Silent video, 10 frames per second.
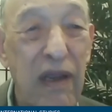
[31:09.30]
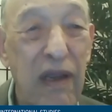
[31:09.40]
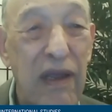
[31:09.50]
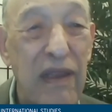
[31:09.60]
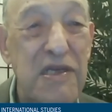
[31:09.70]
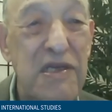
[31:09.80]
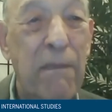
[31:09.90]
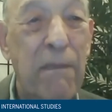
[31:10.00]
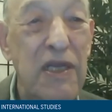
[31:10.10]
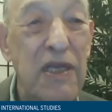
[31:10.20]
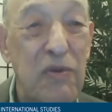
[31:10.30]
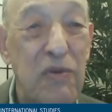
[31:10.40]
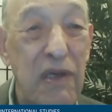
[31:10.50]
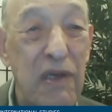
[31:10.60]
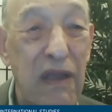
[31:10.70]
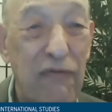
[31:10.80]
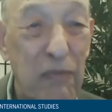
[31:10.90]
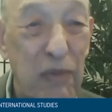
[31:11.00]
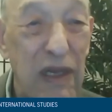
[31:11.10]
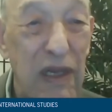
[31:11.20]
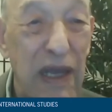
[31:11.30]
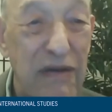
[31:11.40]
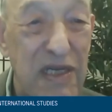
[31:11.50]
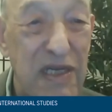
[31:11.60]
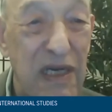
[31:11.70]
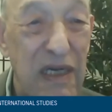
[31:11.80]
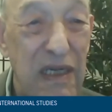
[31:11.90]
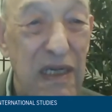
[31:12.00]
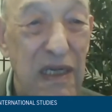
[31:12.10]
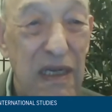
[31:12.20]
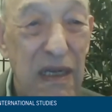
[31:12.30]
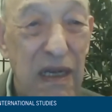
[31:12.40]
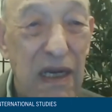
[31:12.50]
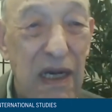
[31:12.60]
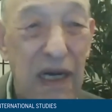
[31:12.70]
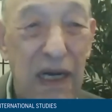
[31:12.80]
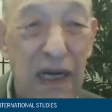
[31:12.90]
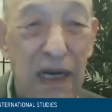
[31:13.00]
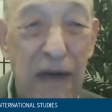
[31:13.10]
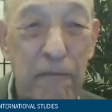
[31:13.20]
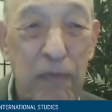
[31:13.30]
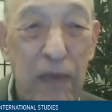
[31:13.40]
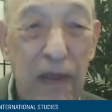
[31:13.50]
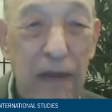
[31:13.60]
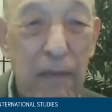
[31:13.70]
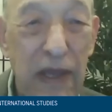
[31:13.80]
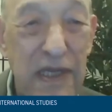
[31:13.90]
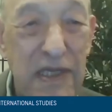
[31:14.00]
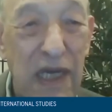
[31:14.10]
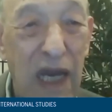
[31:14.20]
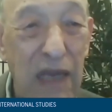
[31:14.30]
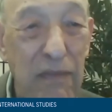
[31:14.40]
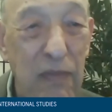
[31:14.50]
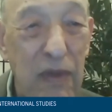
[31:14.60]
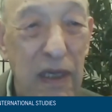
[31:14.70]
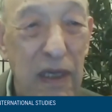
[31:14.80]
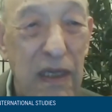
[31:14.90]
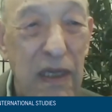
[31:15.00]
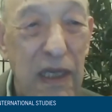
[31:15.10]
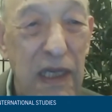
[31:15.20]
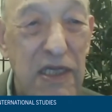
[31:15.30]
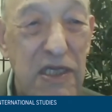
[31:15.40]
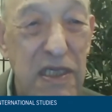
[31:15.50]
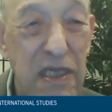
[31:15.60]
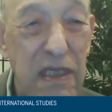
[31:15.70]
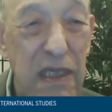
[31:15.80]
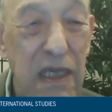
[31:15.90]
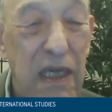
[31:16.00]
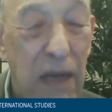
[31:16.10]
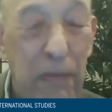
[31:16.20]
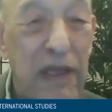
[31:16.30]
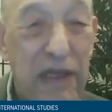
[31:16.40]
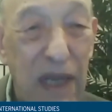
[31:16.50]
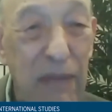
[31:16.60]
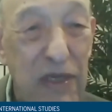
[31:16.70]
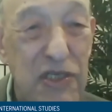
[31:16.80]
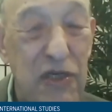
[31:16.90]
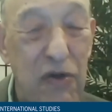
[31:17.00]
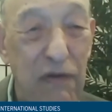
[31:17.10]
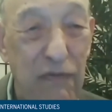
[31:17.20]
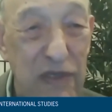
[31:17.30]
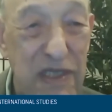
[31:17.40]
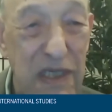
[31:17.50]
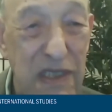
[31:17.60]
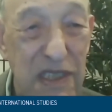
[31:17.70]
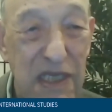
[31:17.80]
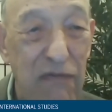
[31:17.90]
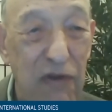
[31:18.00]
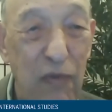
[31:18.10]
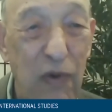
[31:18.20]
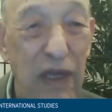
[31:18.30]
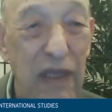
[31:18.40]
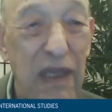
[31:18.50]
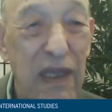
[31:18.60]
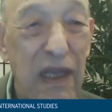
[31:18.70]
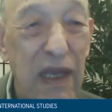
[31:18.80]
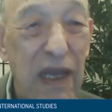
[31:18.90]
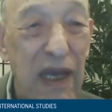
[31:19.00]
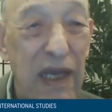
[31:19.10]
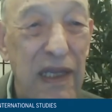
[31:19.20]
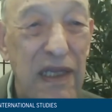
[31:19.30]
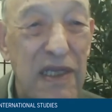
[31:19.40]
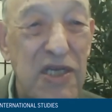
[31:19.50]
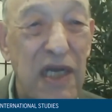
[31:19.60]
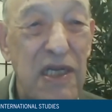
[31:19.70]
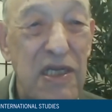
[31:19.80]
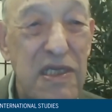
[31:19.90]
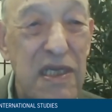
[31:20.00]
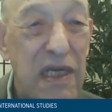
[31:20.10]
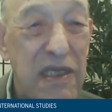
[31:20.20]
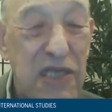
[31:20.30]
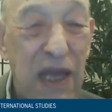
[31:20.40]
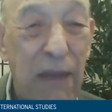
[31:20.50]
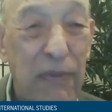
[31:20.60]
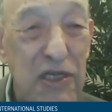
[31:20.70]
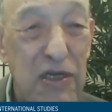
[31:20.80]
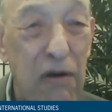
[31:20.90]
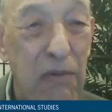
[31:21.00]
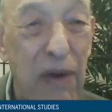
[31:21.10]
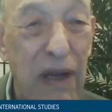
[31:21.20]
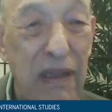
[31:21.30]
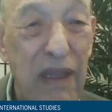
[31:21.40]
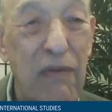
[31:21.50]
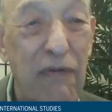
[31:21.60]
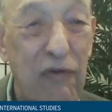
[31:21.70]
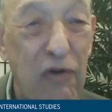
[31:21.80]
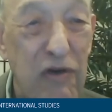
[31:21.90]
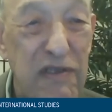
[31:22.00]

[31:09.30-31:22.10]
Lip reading: and the Japanese were left completely outside. By the time Kissinger had visited in 71, and the Japanese heard about it, they were, of course,